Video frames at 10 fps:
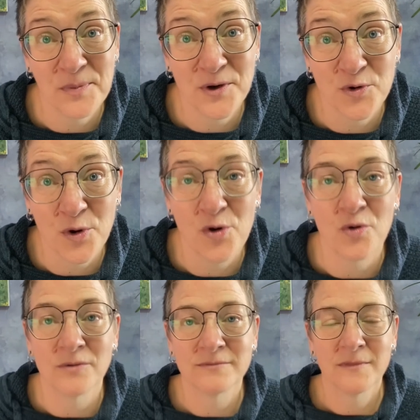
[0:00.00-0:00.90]
it
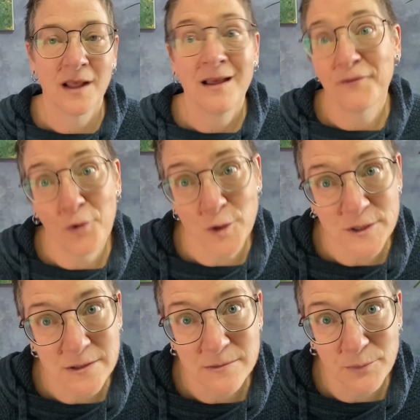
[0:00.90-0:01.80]
grow. Of
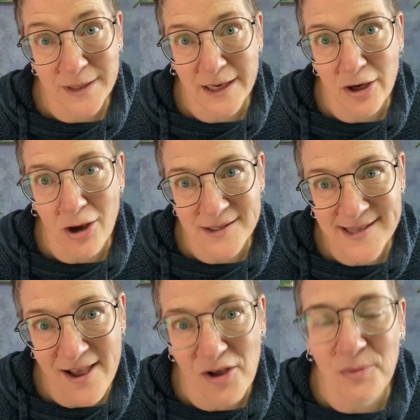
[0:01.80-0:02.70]
course, we need God's
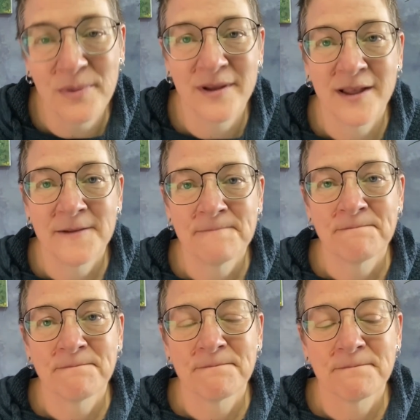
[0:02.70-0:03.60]
help.
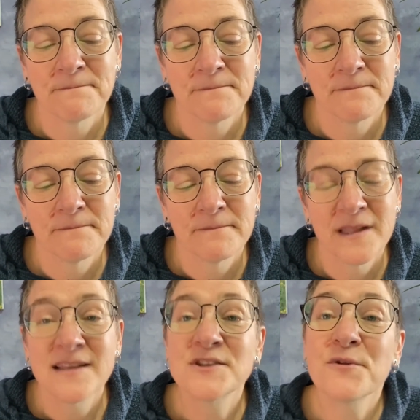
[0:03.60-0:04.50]

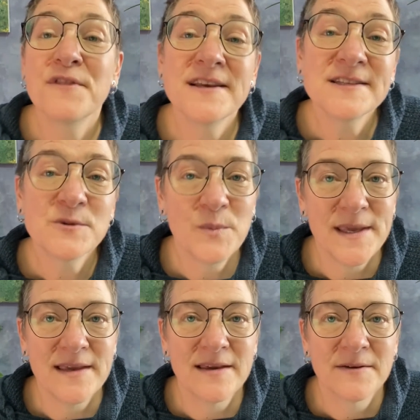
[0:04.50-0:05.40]
So this
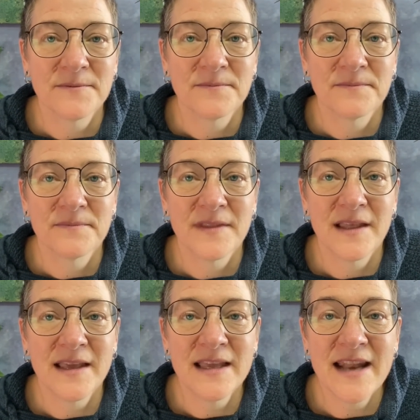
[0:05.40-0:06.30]
week
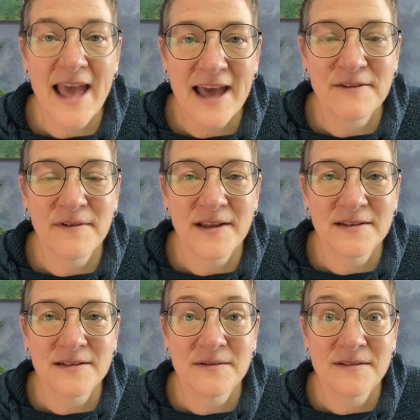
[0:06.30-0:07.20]
in
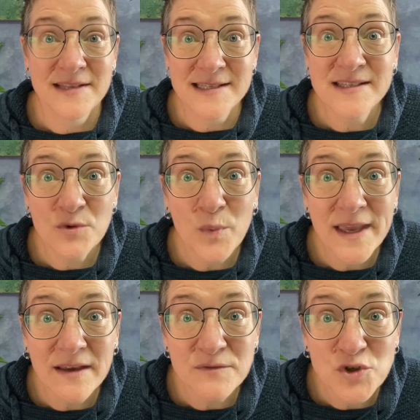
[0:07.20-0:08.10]
Advent, this is the
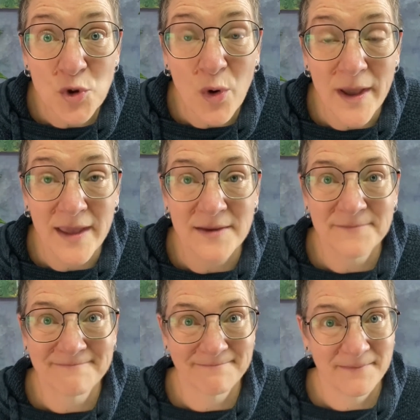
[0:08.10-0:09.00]
week of joy.
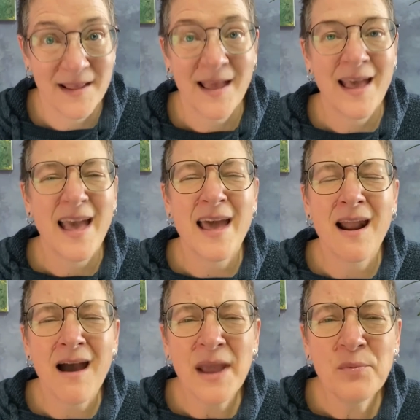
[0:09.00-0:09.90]
And
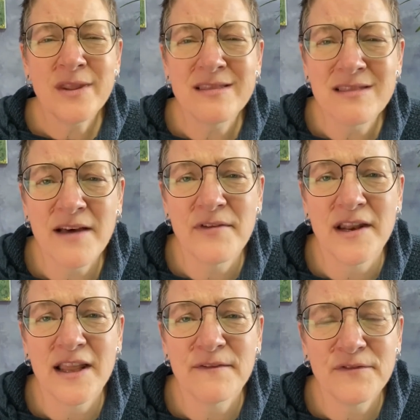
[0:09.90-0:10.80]
I would love
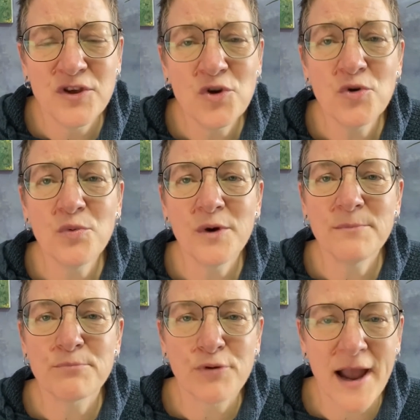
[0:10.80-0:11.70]
it if you
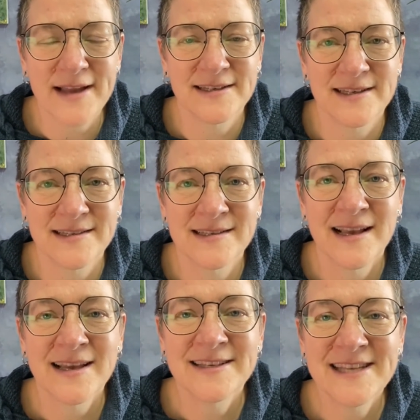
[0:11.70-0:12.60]
would practice
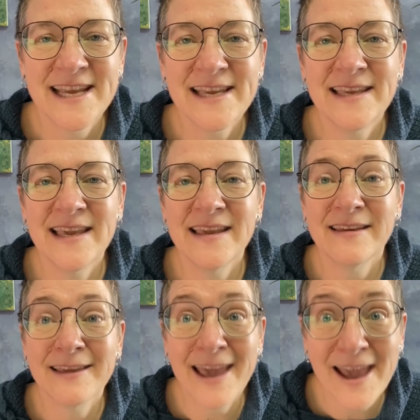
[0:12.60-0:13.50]
taking
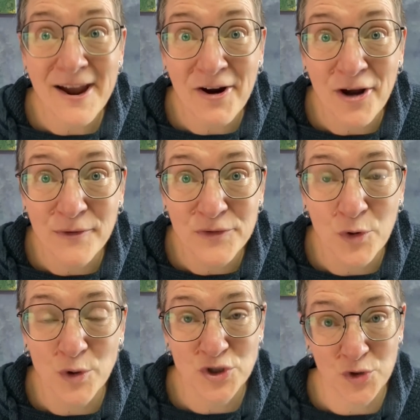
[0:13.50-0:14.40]
care of
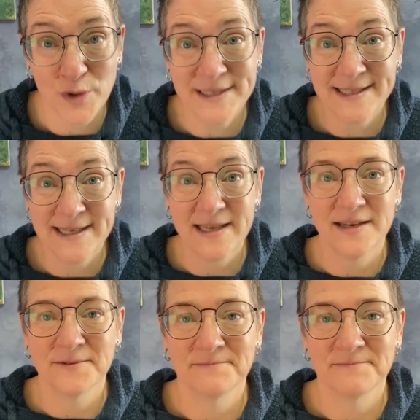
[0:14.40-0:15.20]
your joy seed.